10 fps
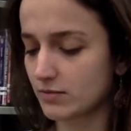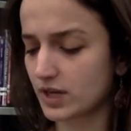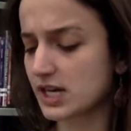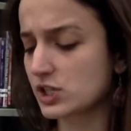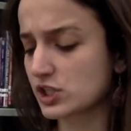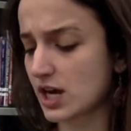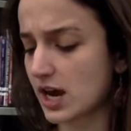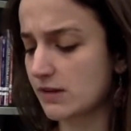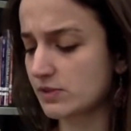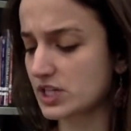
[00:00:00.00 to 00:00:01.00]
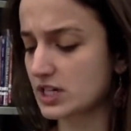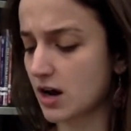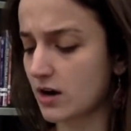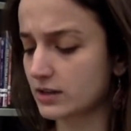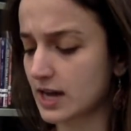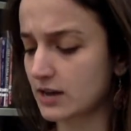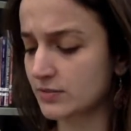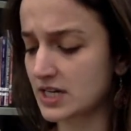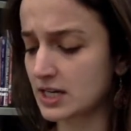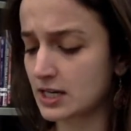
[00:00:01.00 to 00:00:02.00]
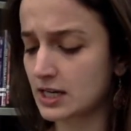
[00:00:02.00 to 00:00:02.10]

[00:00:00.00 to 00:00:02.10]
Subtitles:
But each time she called on me,